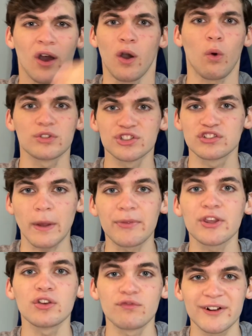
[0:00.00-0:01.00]
or just something
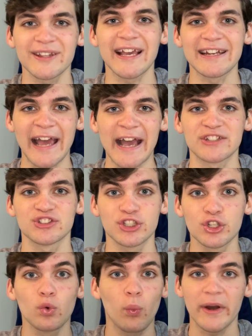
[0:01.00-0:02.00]
you really had to
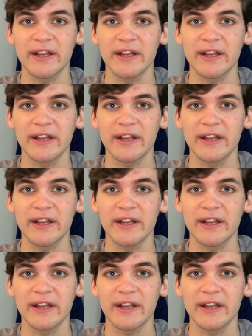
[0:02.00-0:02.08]
execute when it